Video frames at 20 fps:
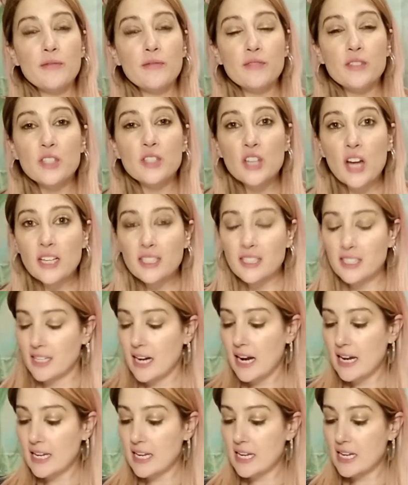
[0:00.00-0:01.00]
Just
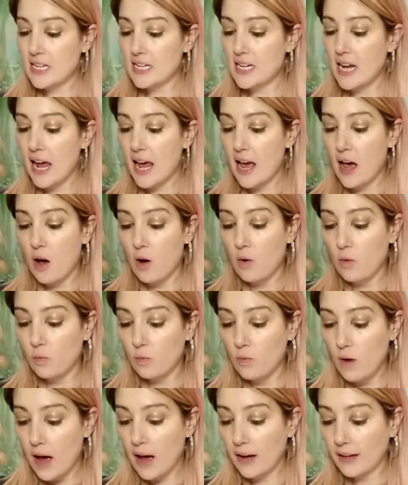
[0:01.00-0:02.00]
taken our
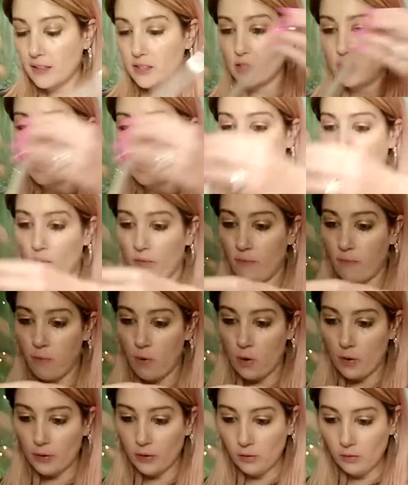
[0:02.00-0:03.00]
wax off
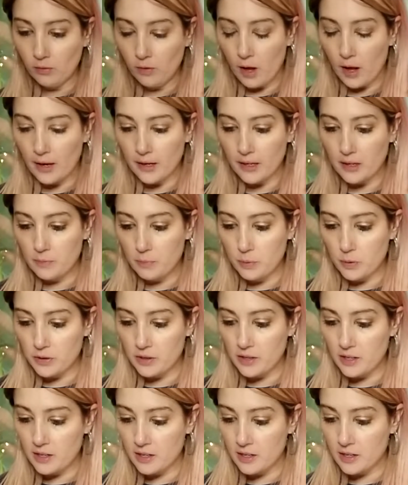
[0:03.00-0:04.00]
boil. I'm going to put
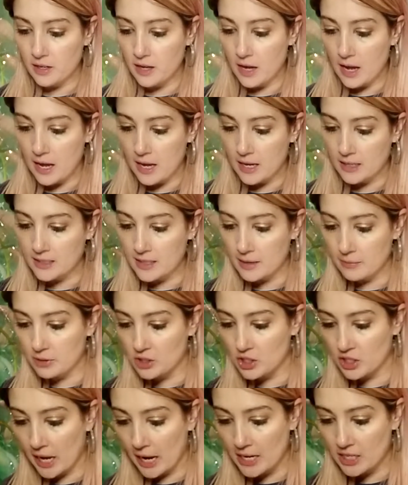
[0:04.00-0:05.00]
the temperature
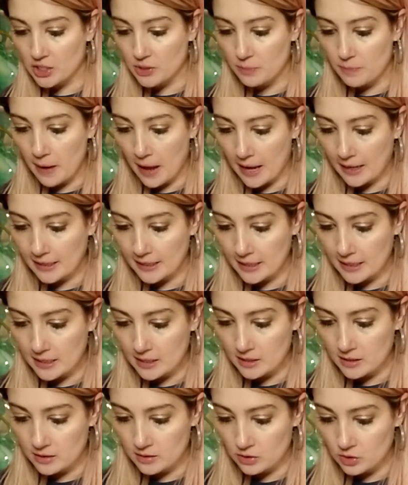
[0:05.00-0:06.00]
gauge back
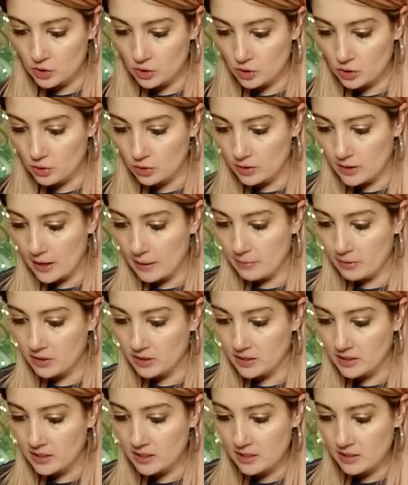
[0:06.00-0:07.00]
into there because
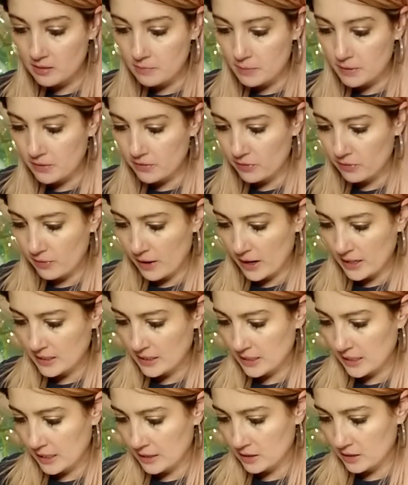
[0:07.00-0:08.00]
this is a bit of a race
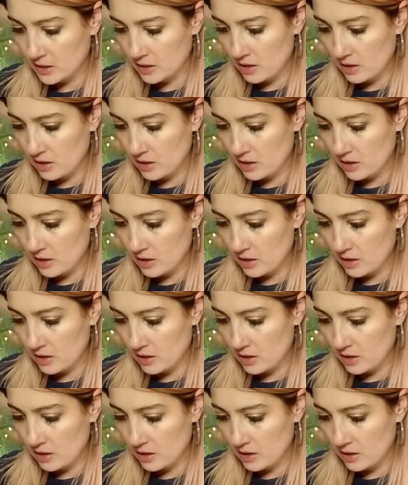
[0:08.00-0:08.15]
against